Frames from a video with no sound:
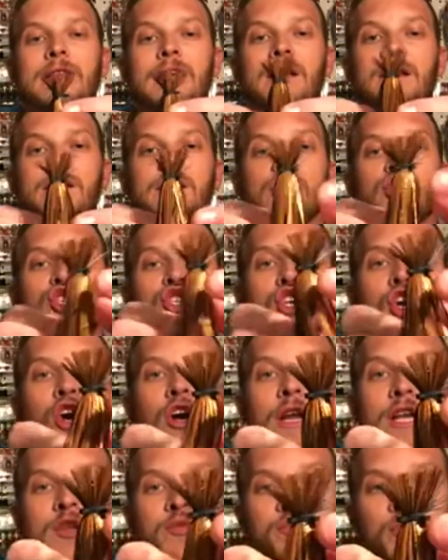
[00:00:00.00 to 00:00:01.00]
the
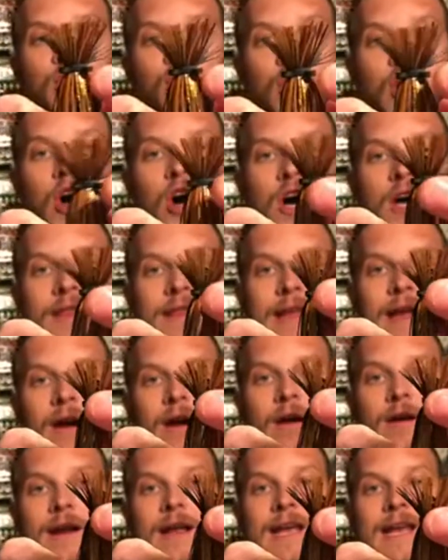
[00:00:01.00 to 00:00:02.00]
skirt is put on
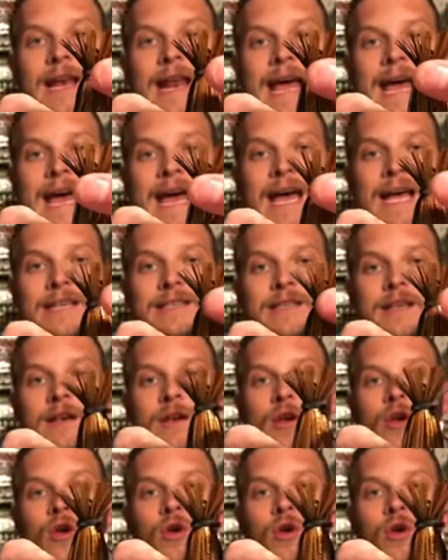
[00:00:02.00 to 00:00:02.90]
there, it has